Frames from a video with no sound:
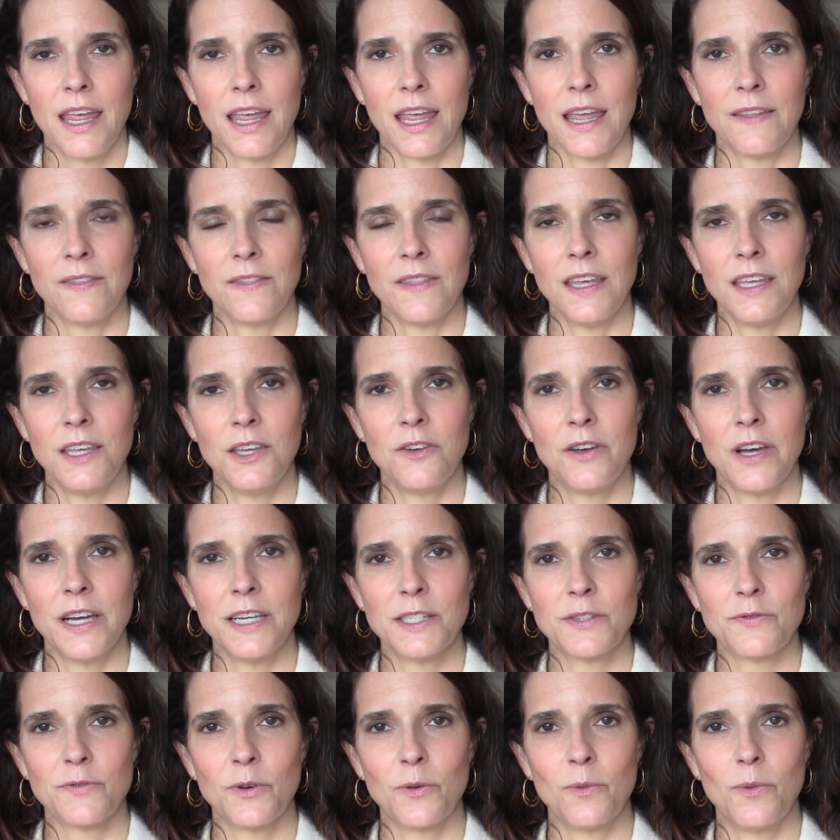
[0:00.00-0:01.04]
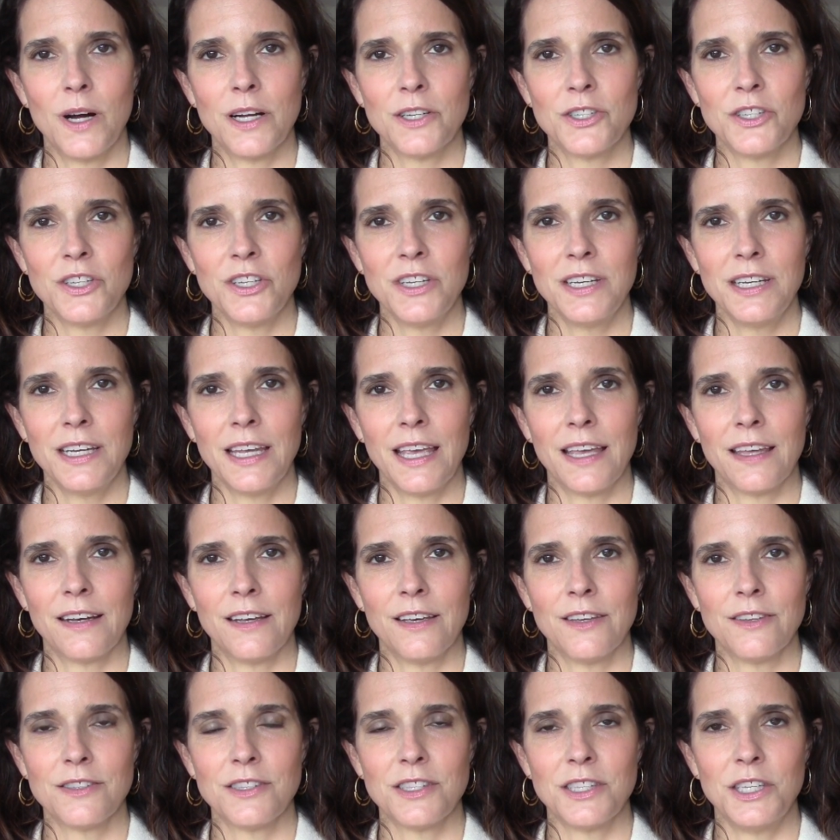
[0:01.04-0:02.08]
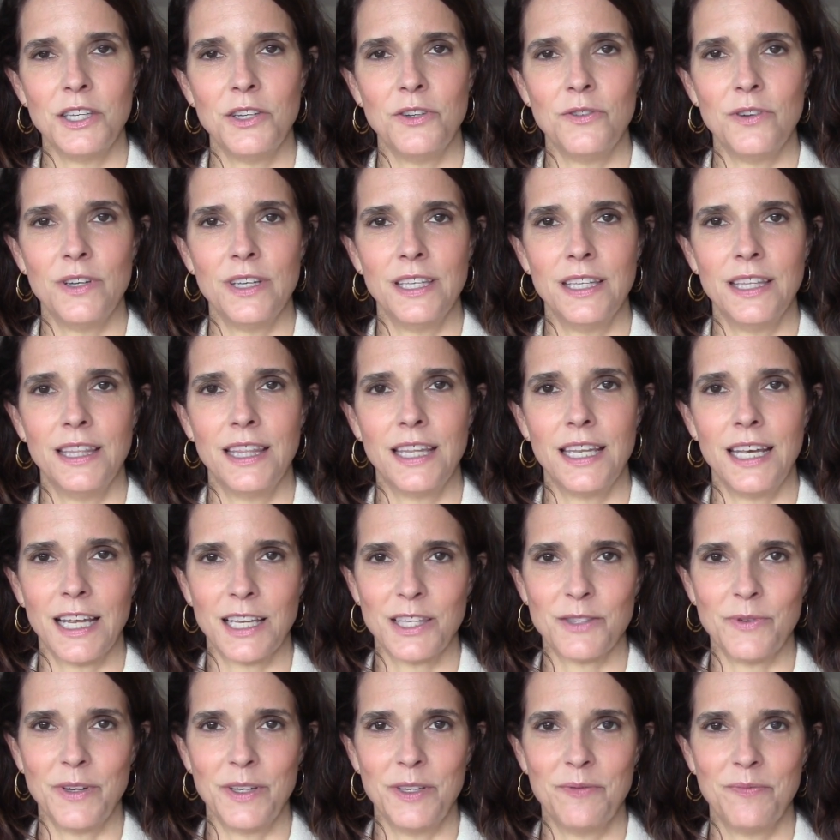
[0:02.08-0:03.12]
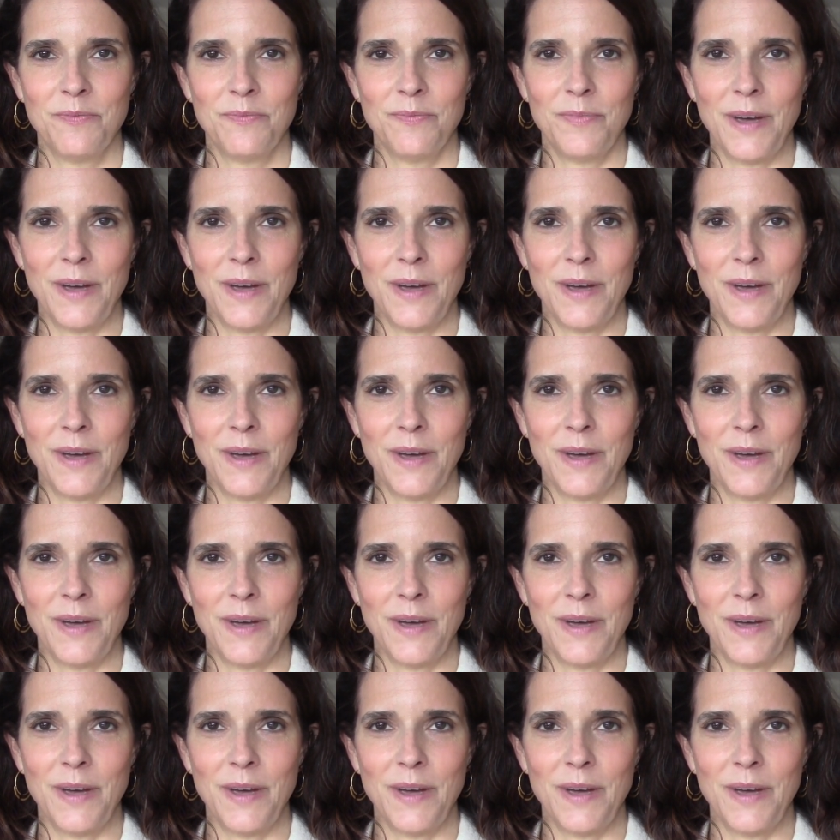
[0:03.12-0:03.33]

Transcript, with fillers: And thank you guys for watching, and I'll see you in the next one.